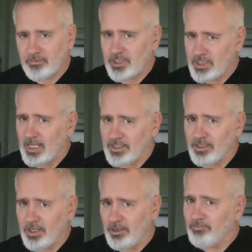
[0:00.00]
She's not too
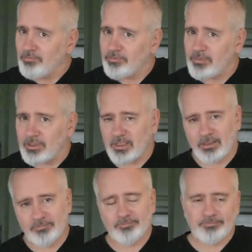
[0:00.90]
good.
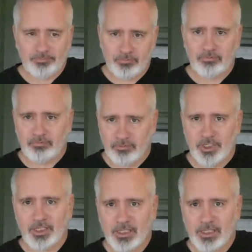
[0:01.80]
She's